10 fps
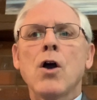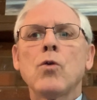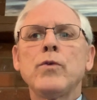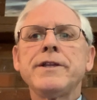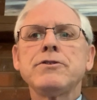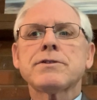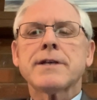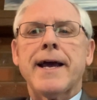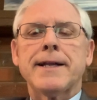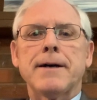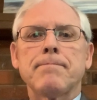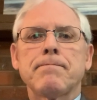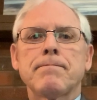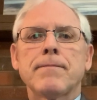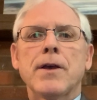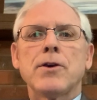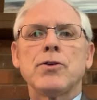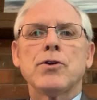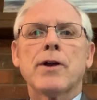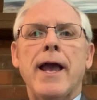When you sign up,
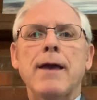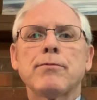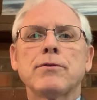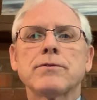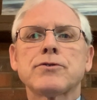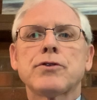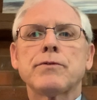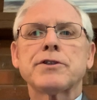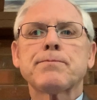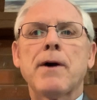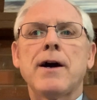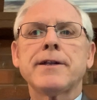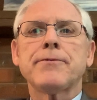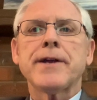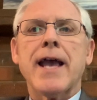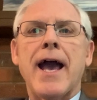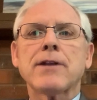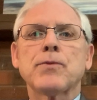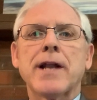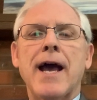you're able to respond and
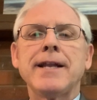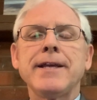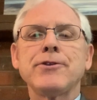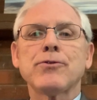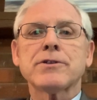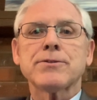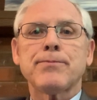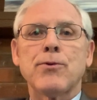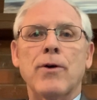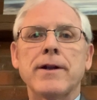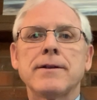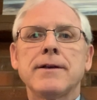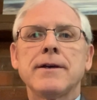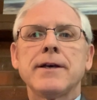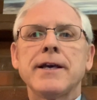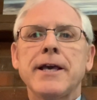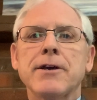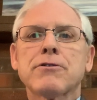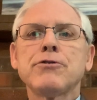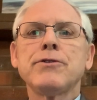react when I need your support,
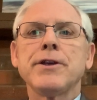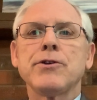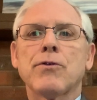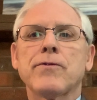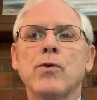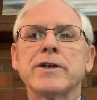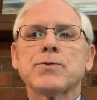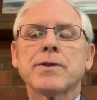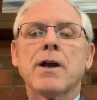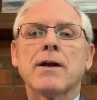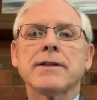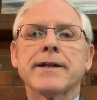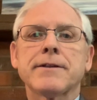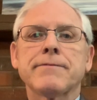including your voice with our elected